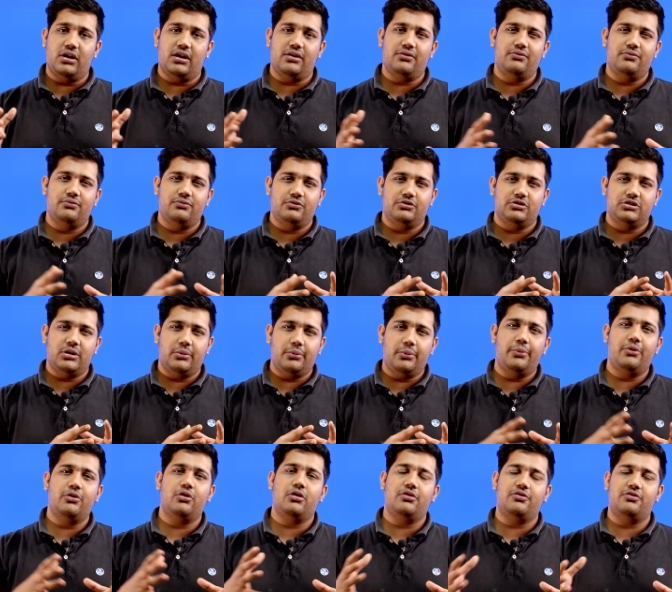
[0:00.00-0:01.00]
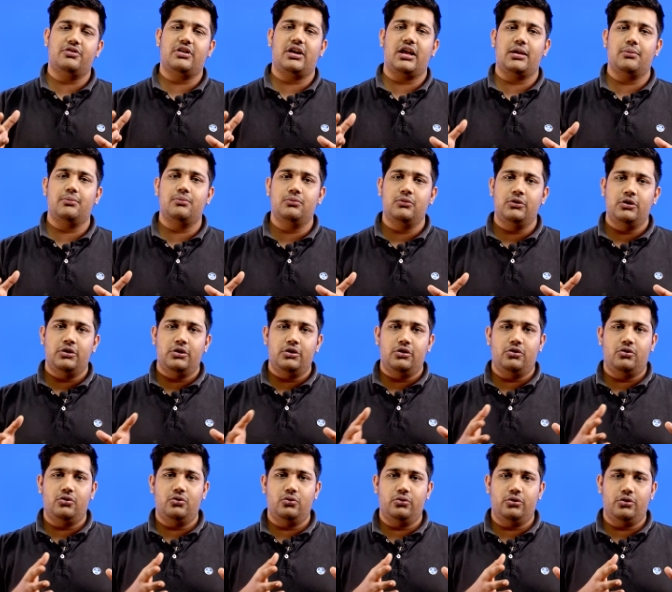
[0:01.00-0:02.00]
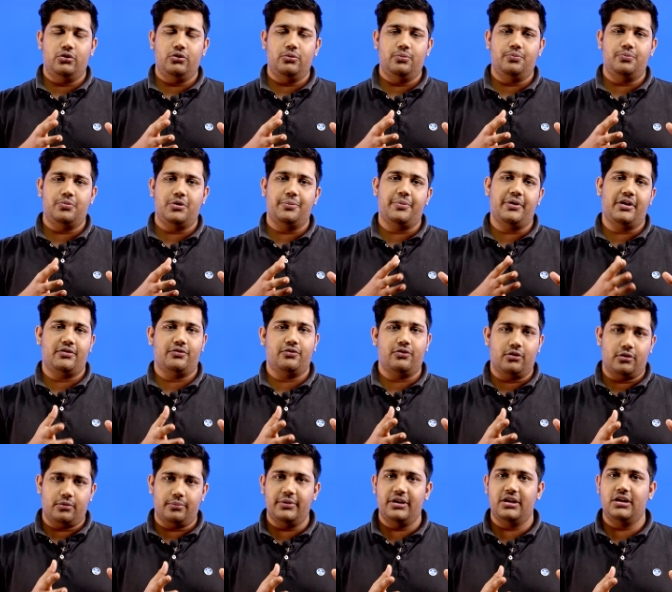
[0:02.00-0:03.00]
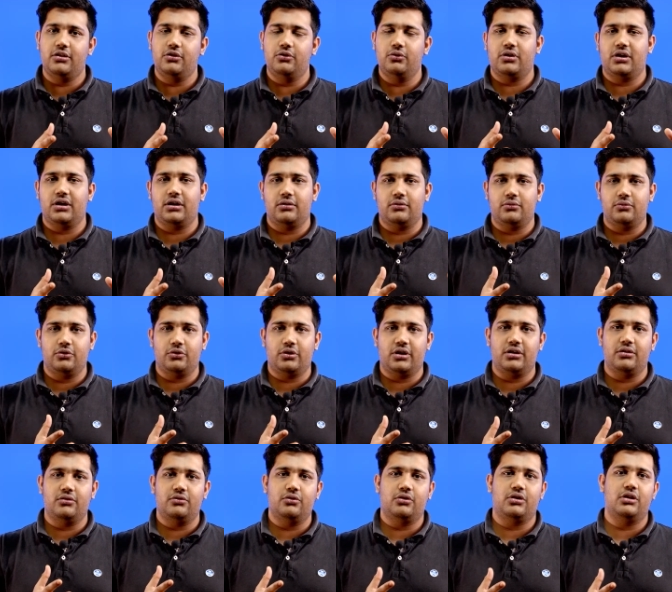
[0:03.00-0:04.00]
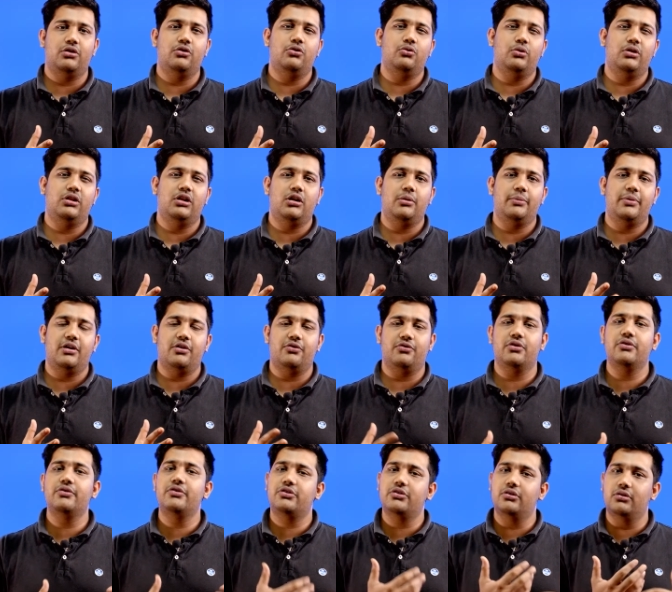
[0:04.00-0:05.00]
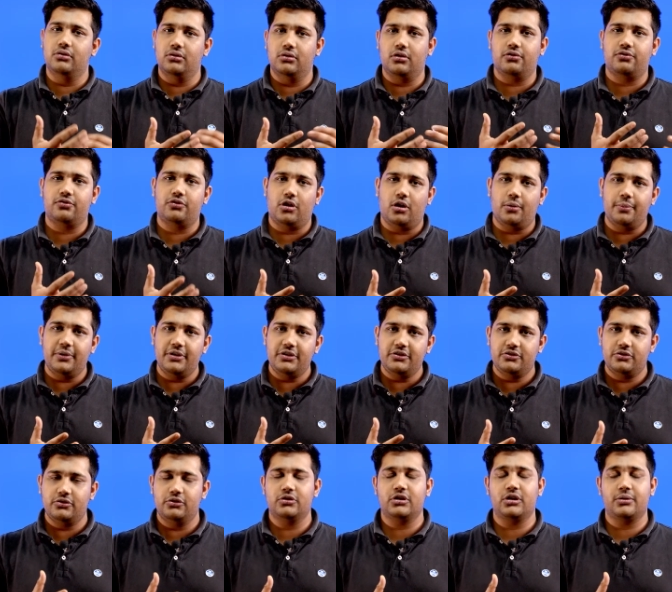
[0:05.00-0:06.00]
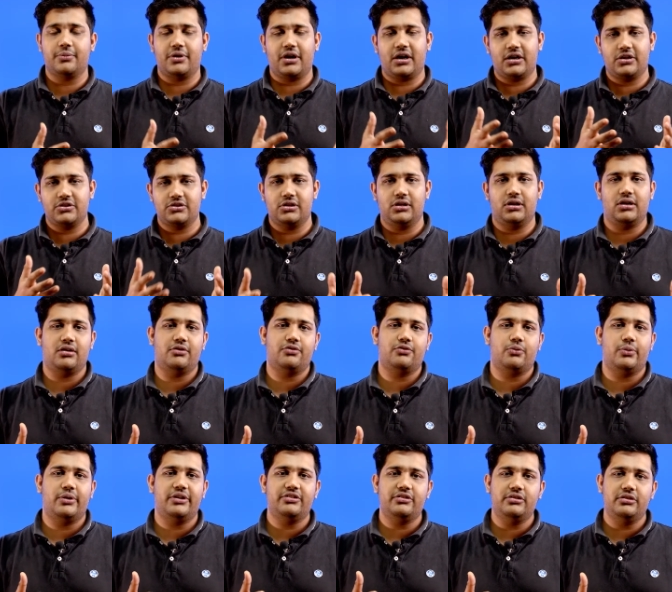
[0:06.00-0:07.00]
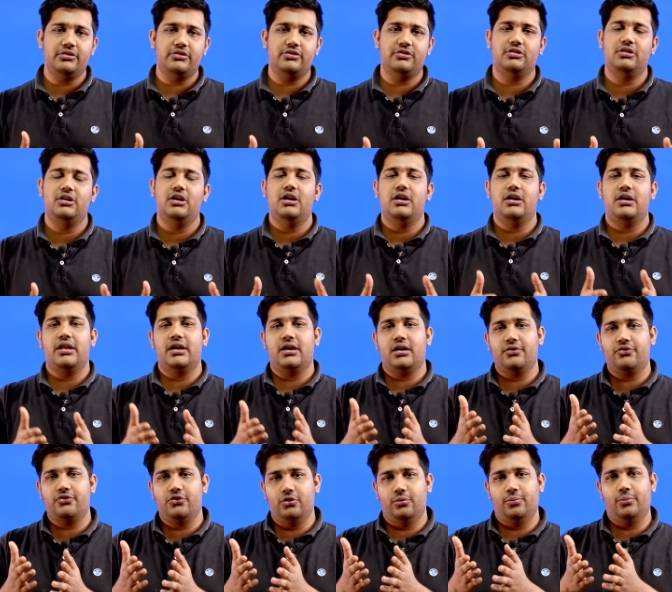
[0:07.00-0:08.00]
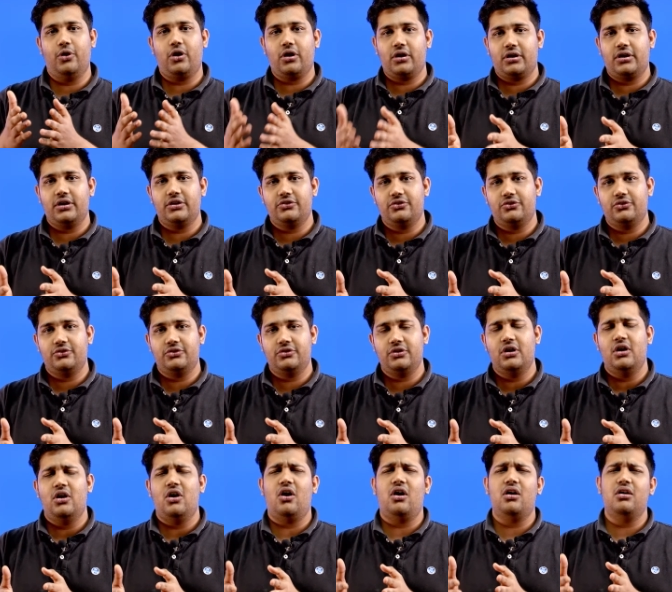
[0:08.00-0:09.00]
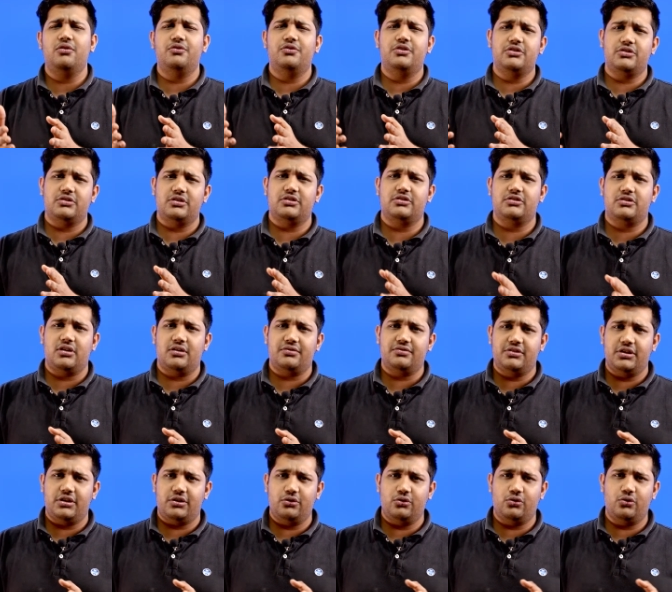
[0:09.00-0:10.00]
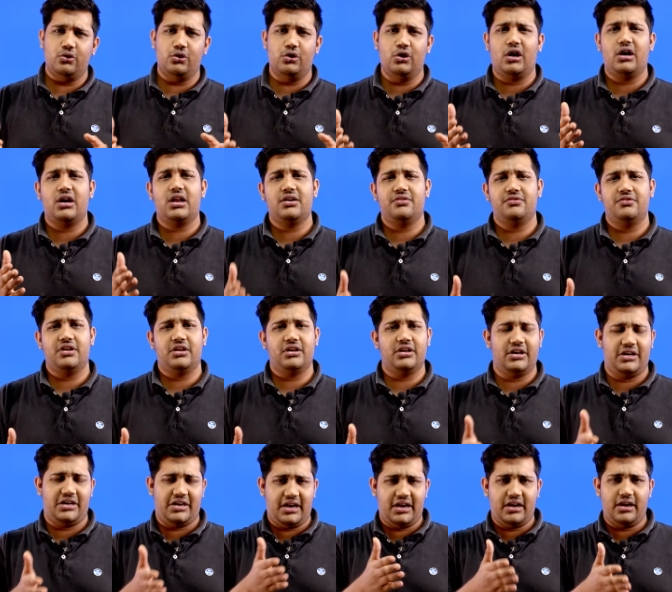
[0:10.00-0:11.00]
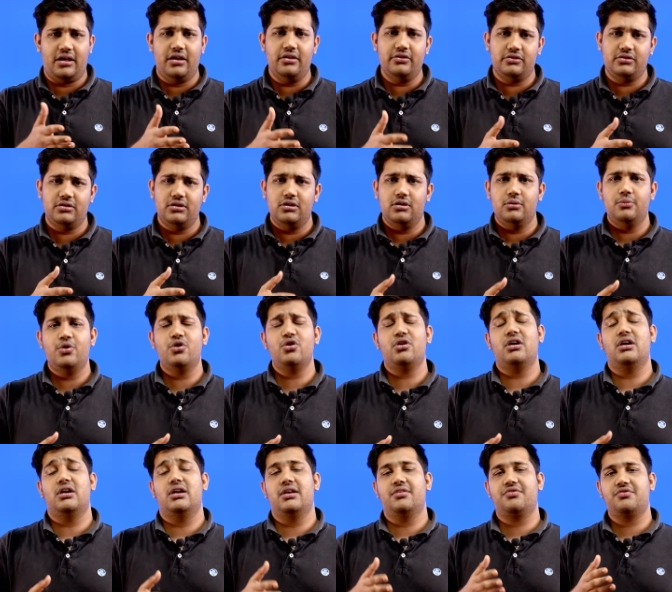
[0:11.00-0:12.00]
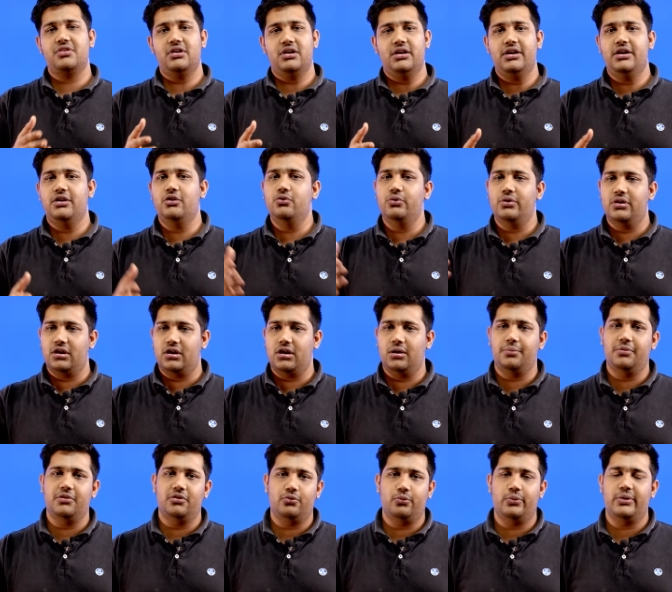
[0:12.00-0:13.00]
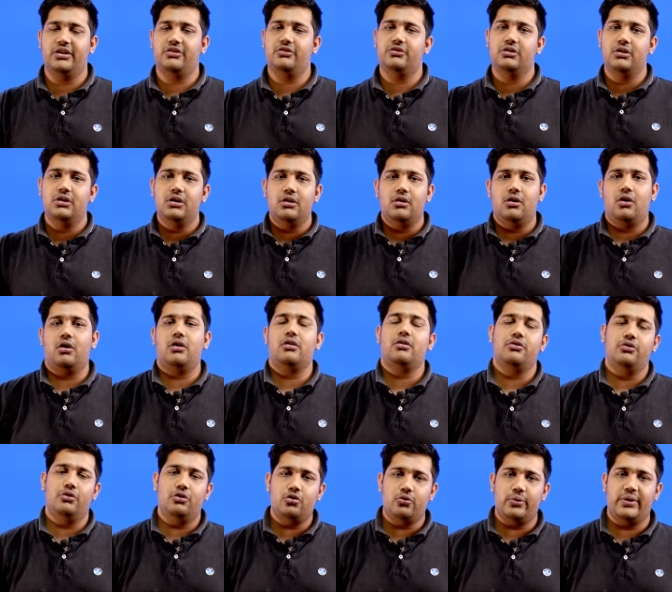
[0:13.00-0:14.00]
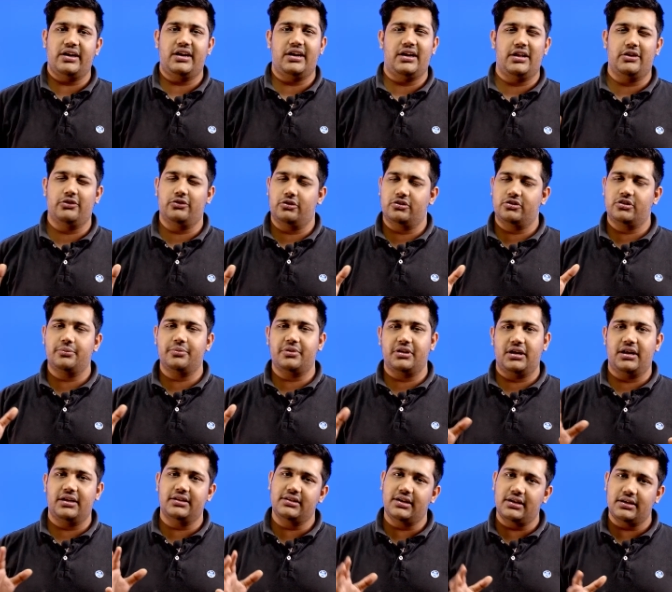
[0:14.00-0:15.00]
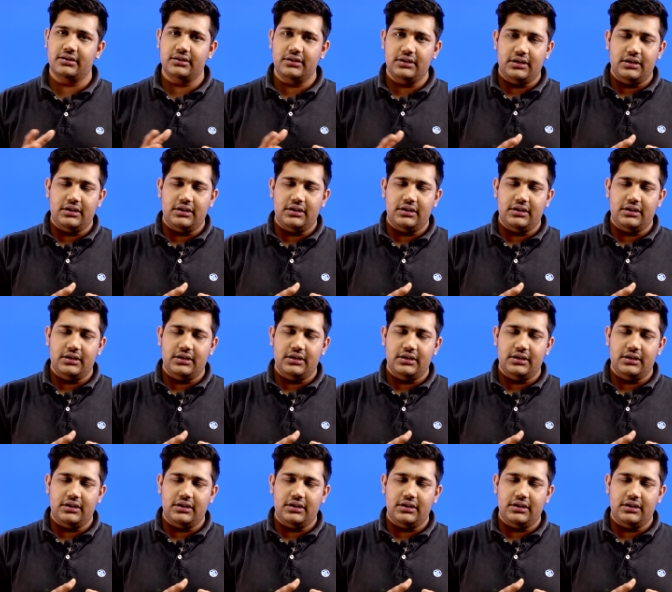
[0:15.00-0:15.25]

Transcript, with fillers: you have some amount of time to, you know, prepare for, meaning you can, you can, you can do a little bit of revision of topics, you can practice a lot of questions, take a few mock tests, all all of this is stuff that you could not have done in 10 days, but you can definitely do in a couple of weeks or, you know, 20 days or something like that.